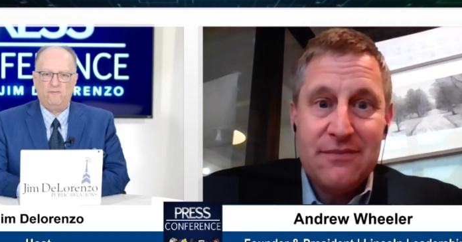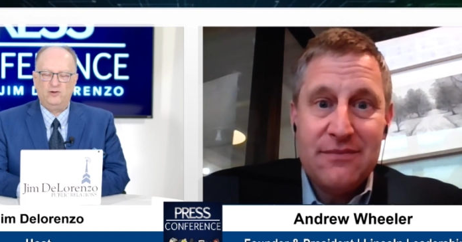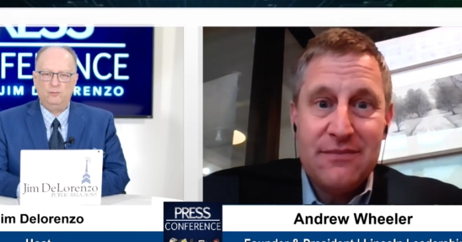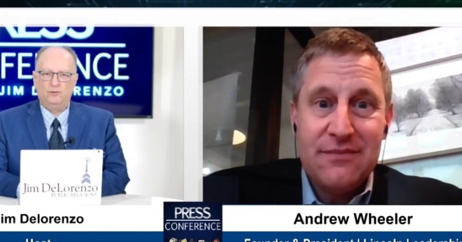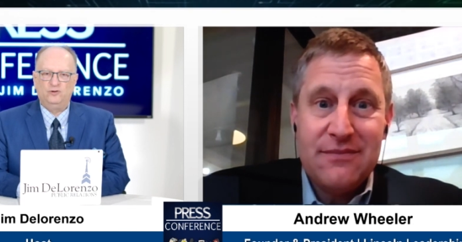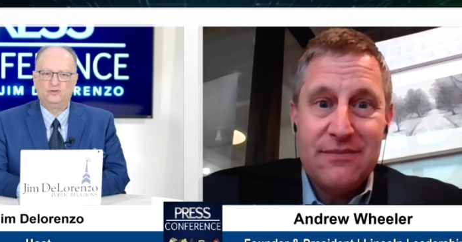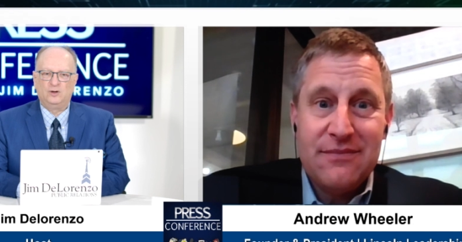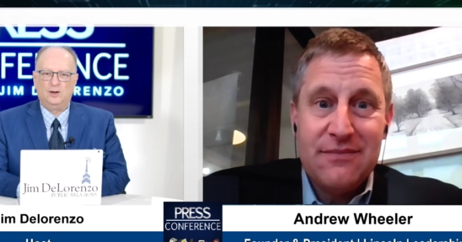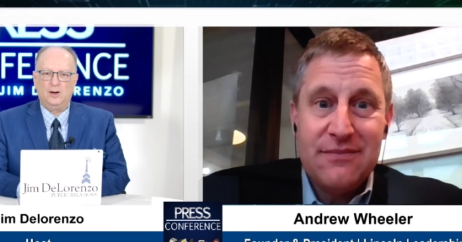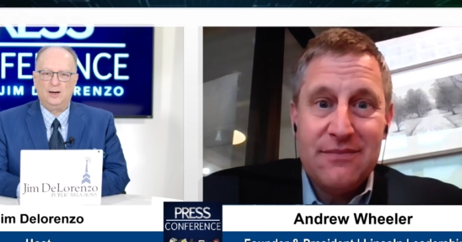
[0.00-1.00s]
Speaker 1: viewers
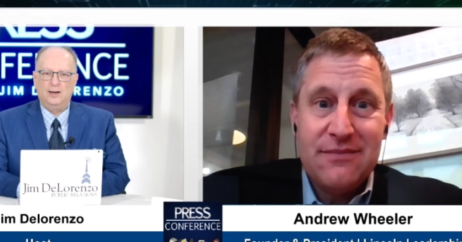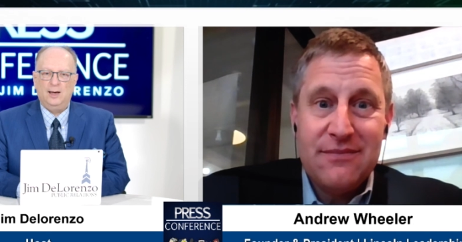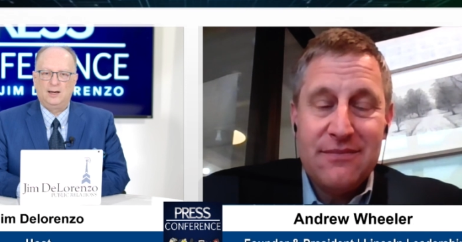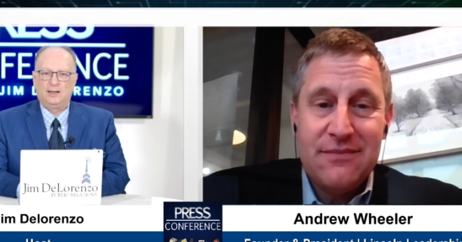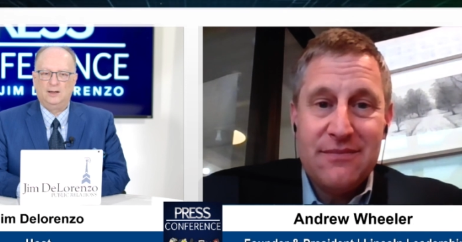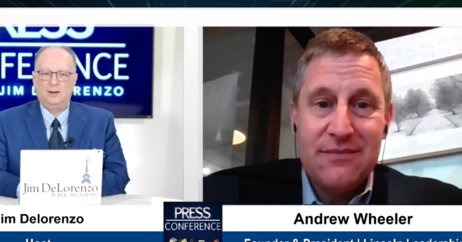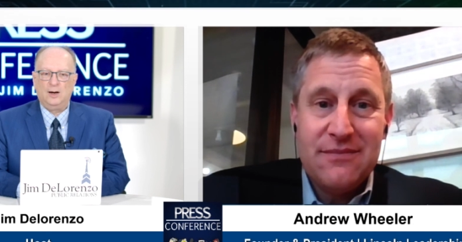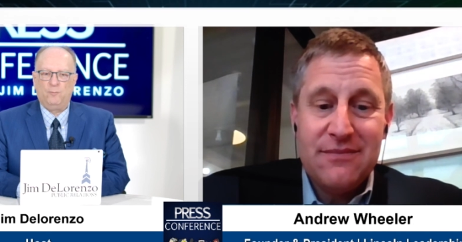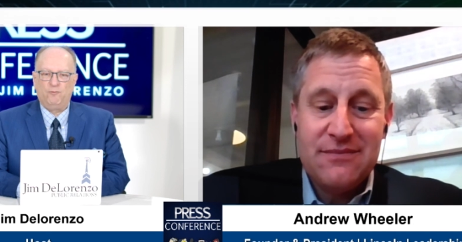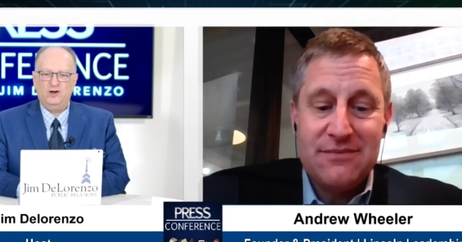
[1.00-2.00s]
Uh, can
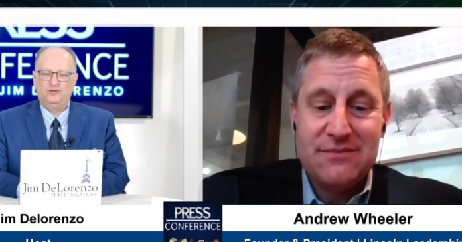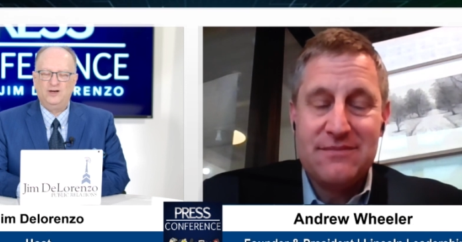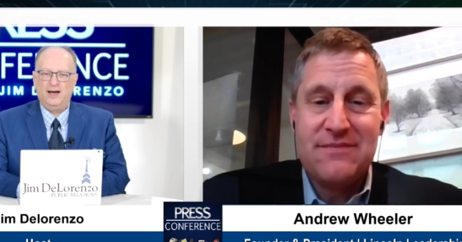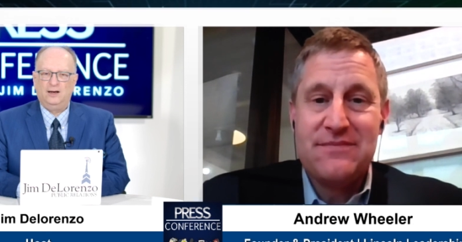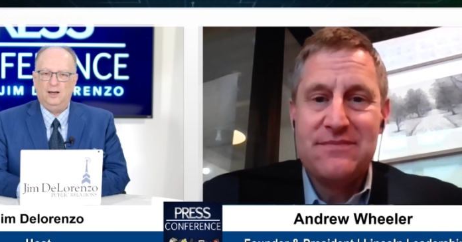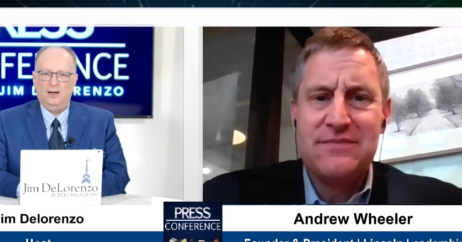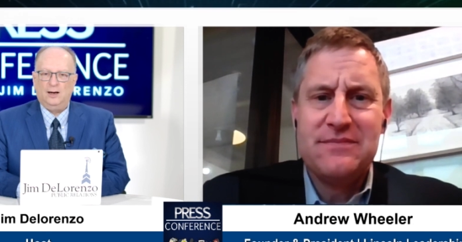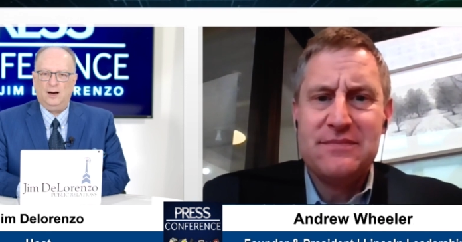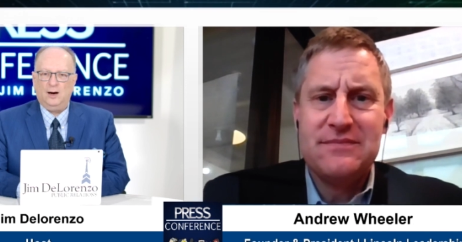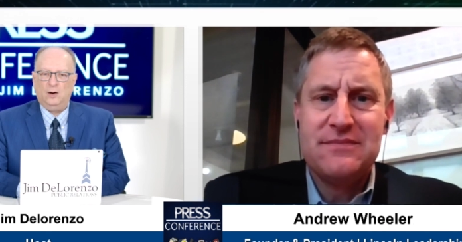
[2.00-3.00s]
appreciate
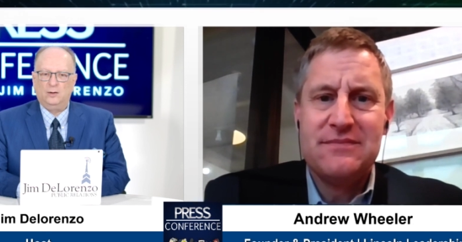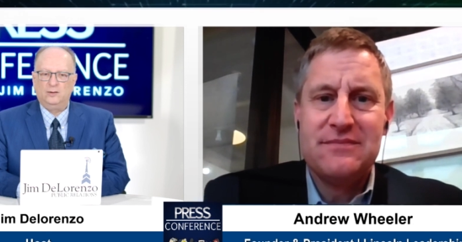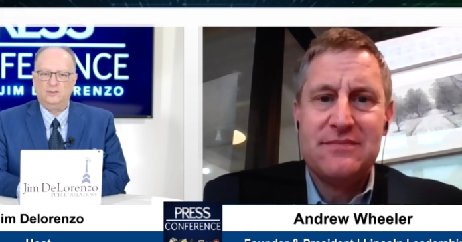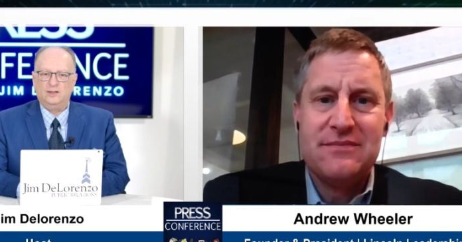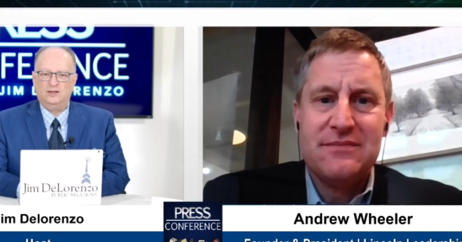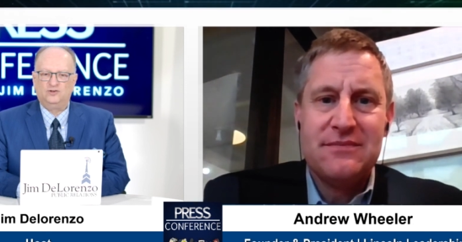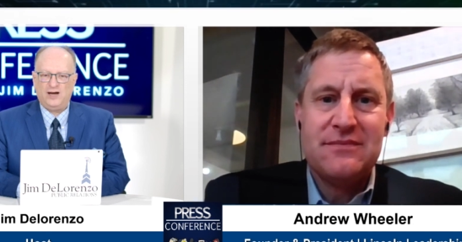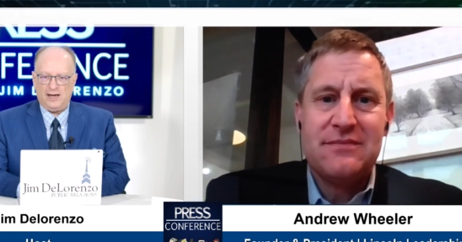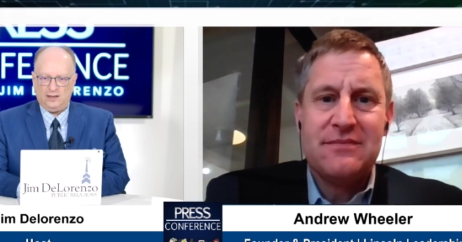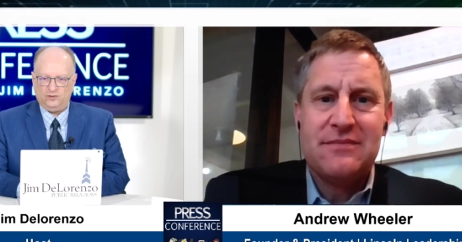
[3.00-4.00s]
uh, the
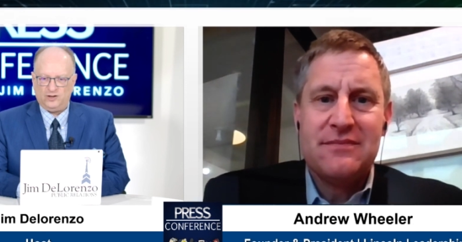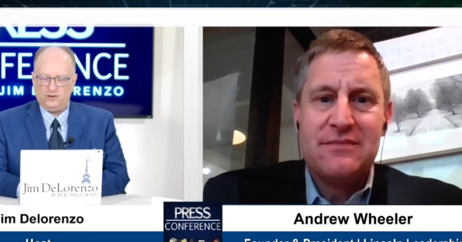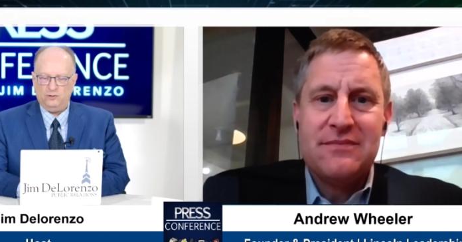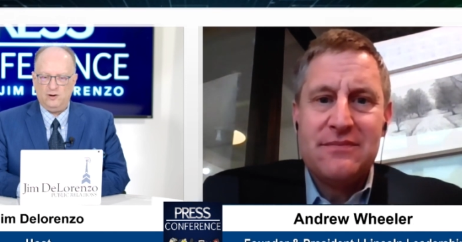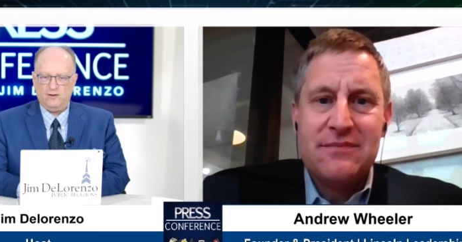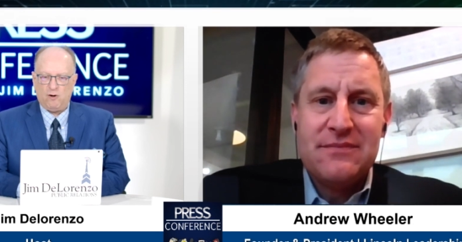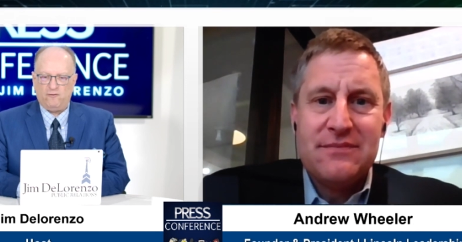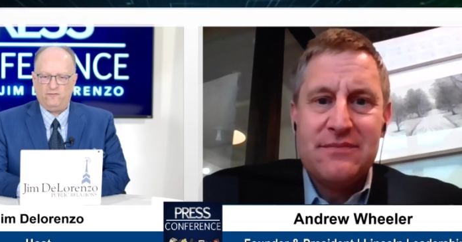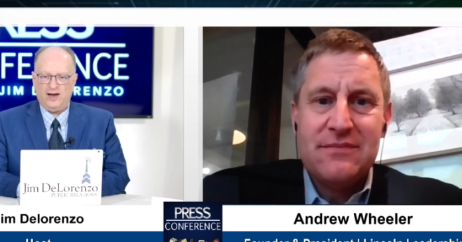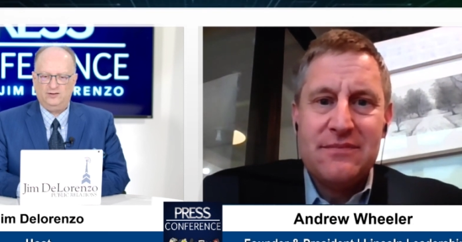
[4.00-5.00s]
challenge that you are
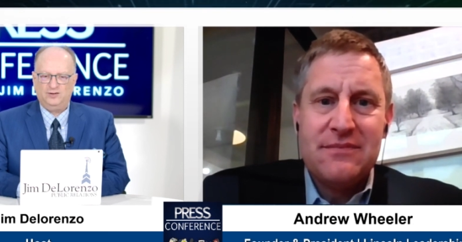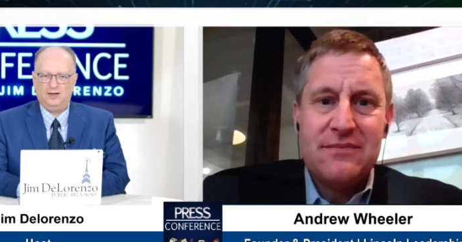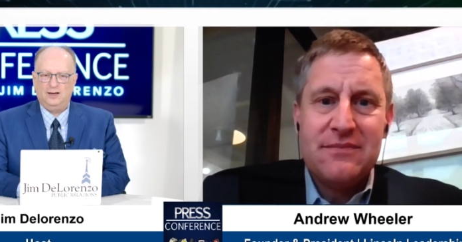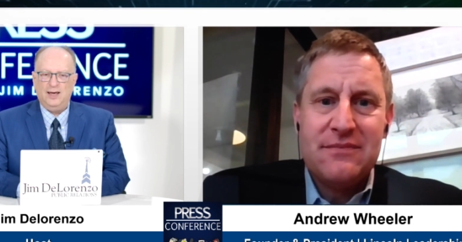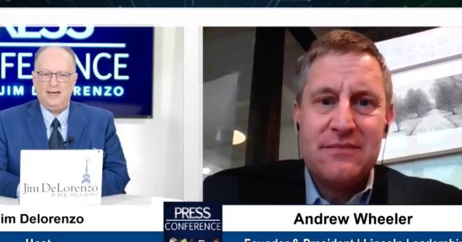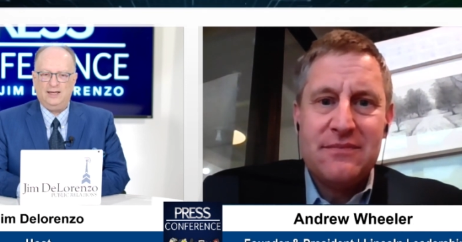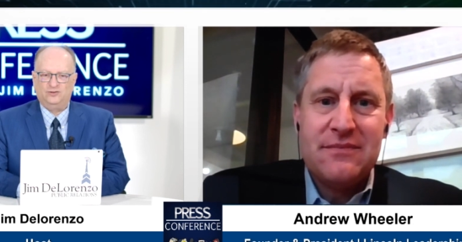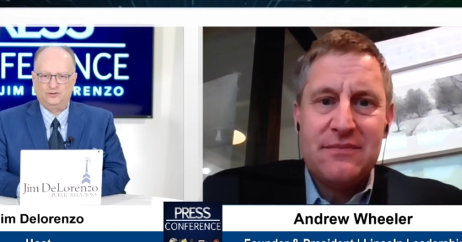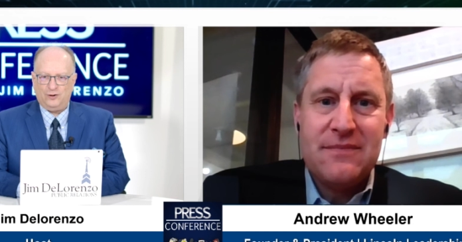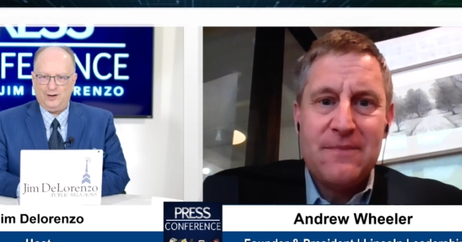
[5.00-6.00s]
facing in
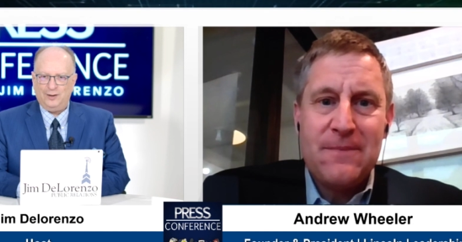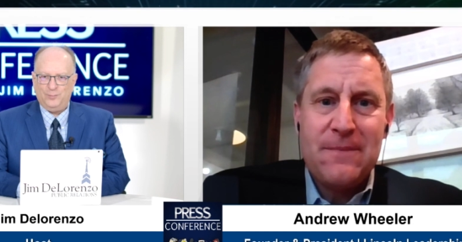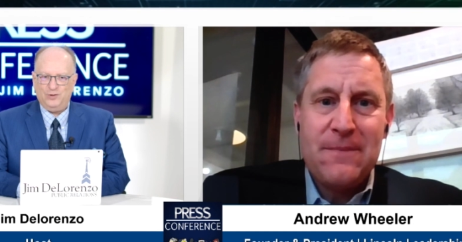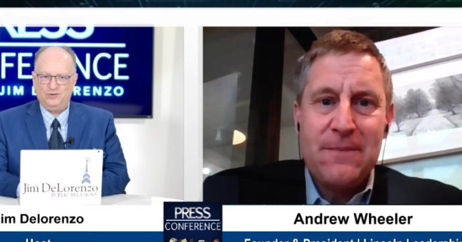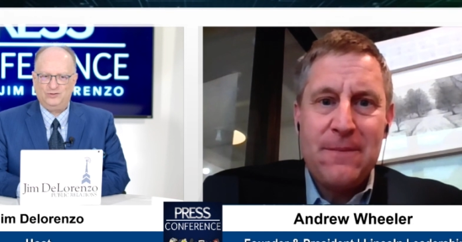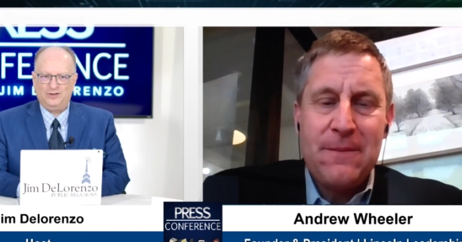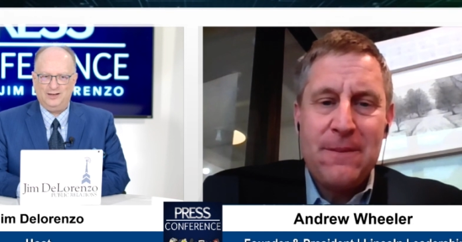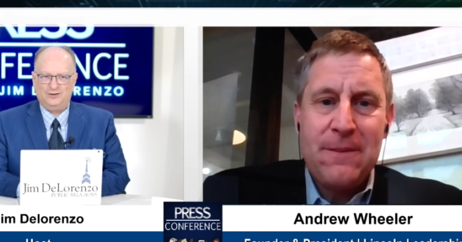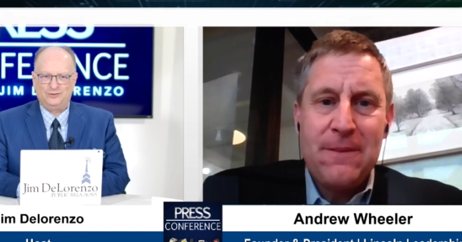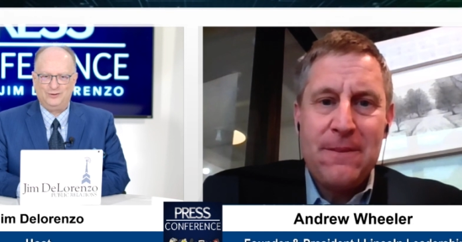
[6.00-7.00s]
starting a business in
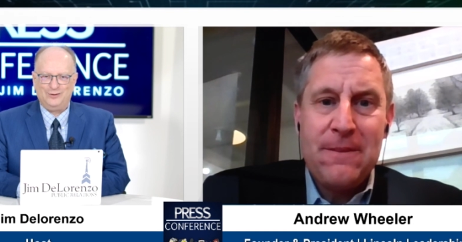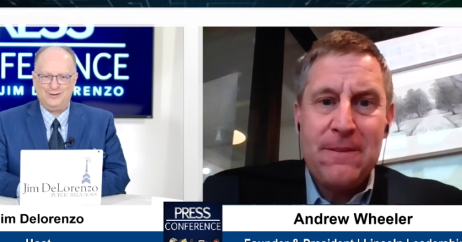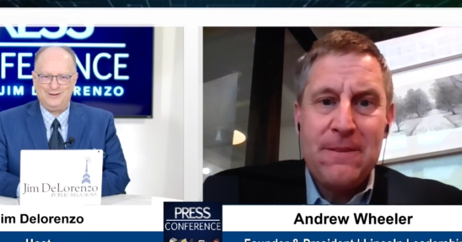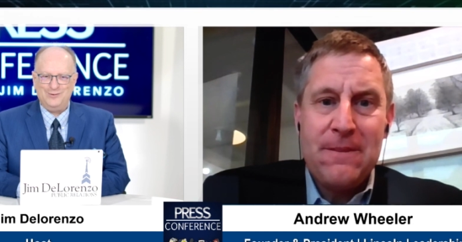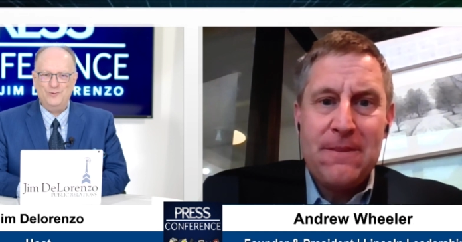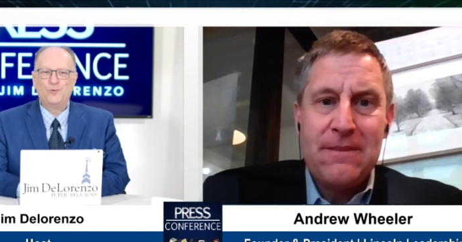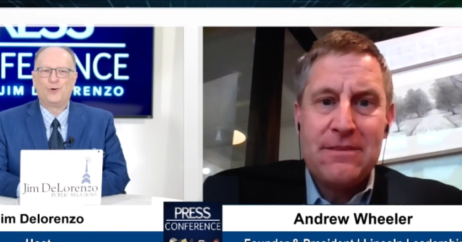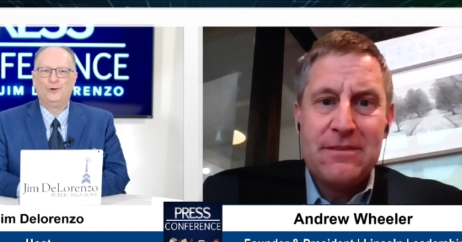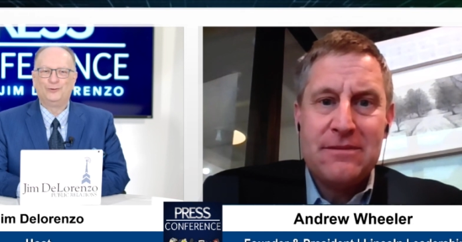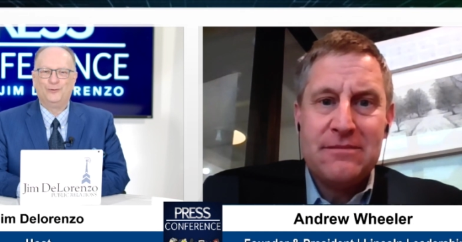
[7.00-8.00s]
this new
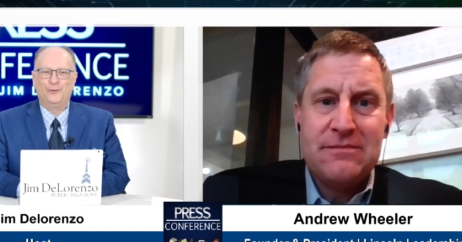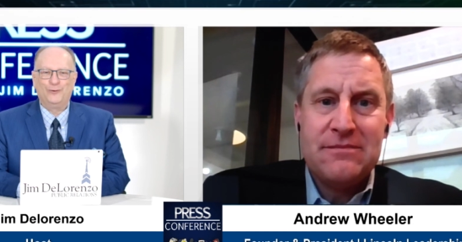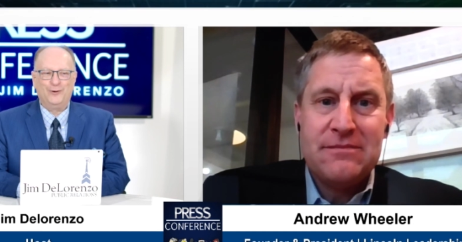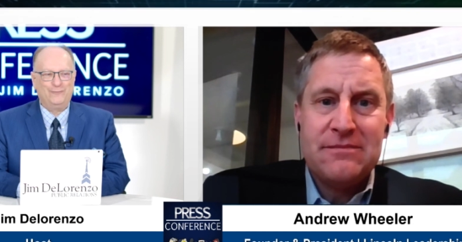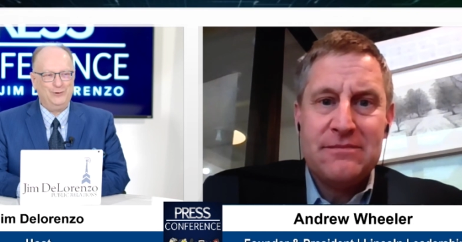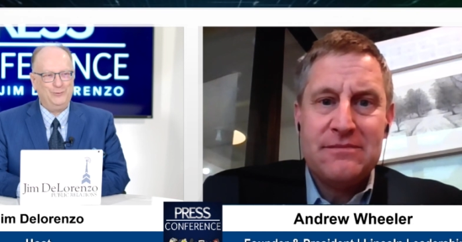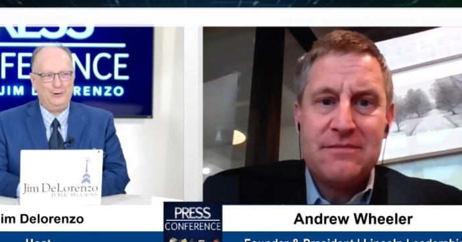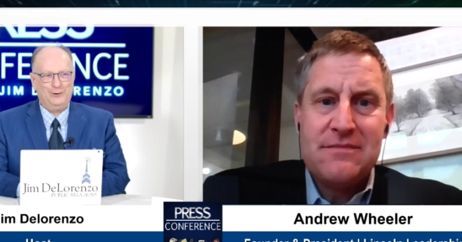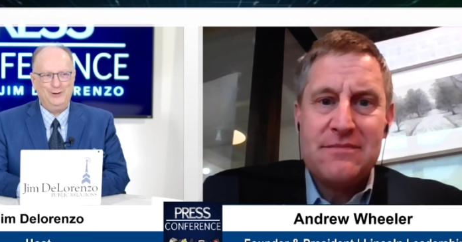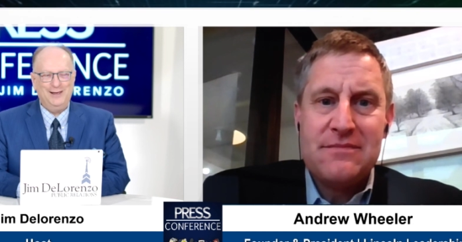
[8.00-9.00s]
world order, if you will.